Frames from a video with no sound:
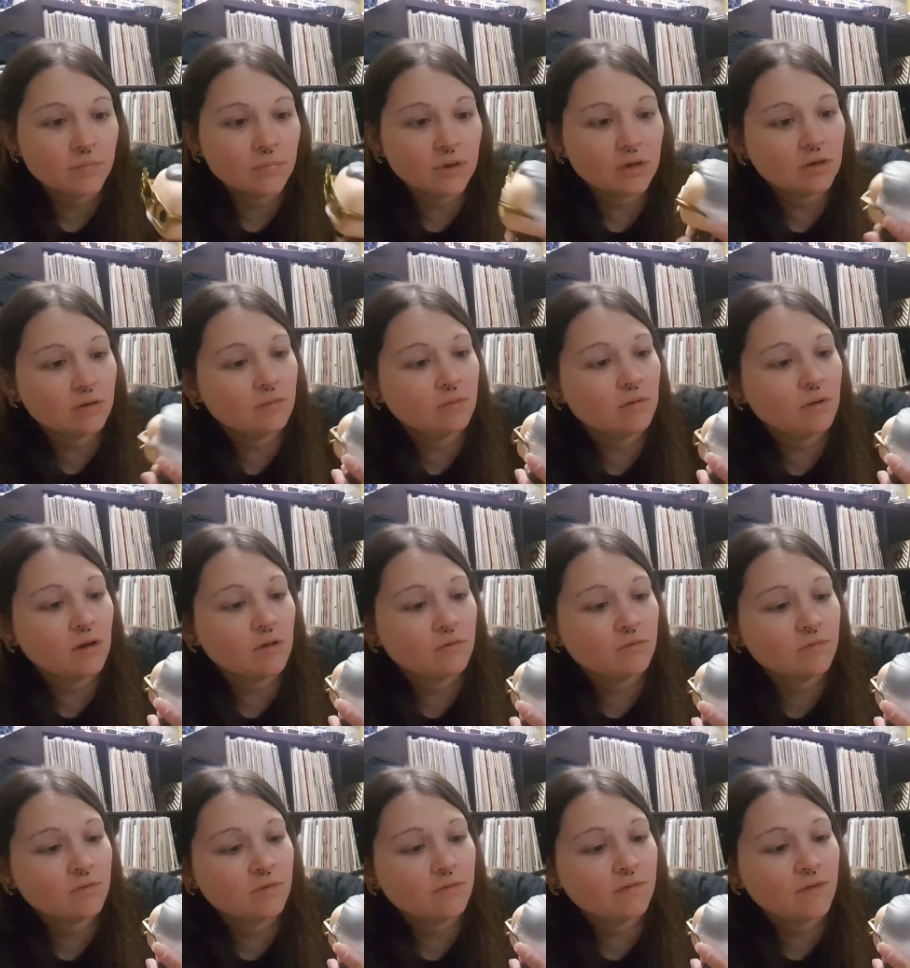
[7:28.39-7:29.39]
But
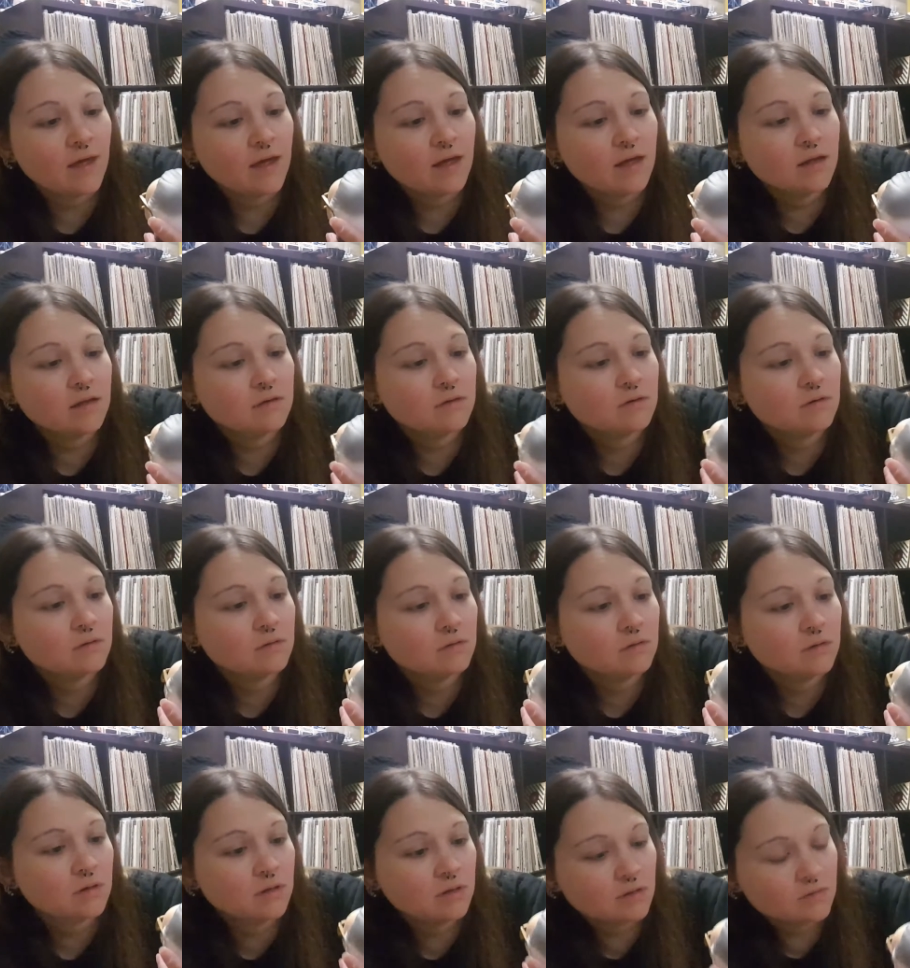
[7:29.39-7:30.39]
other than that,
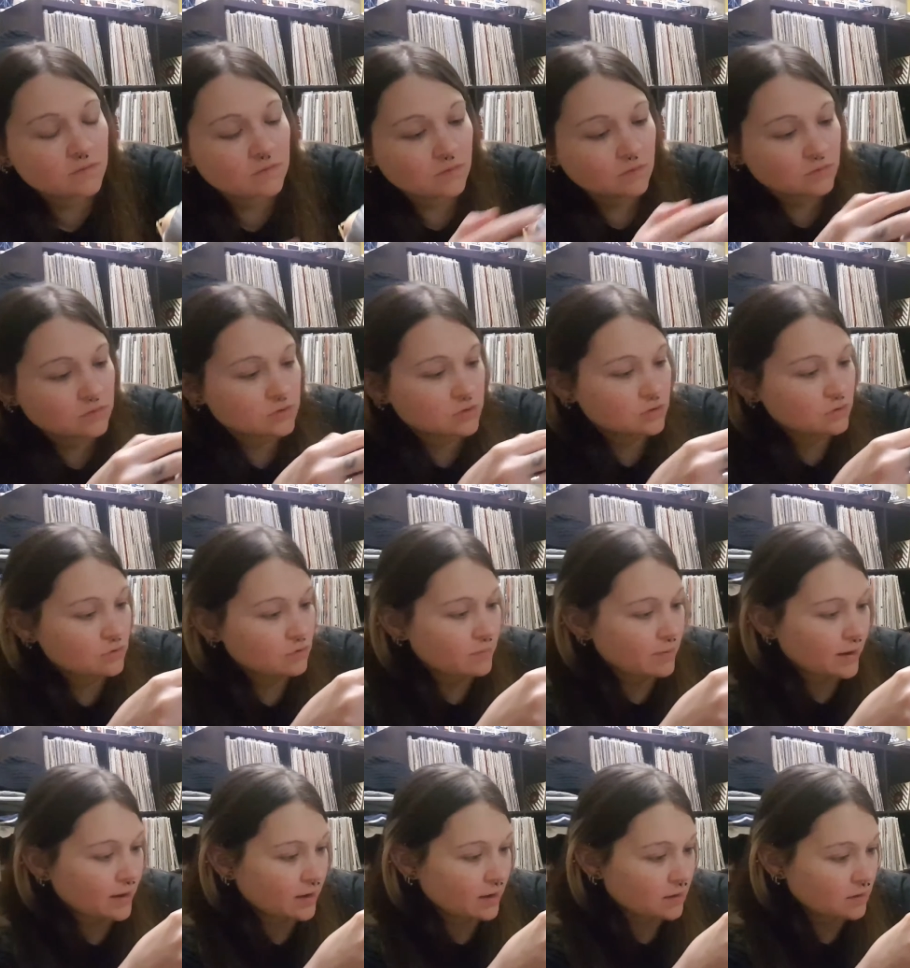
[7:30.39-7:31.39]
he doesn't look too
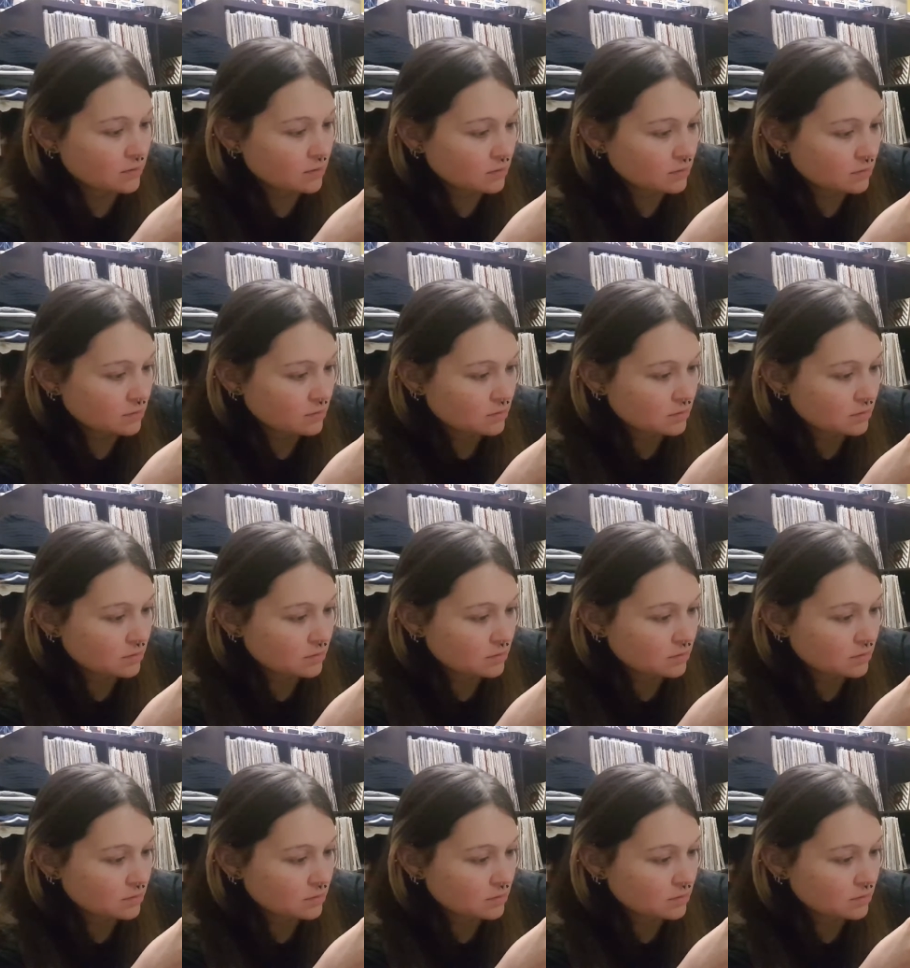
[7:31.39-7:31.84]
bad.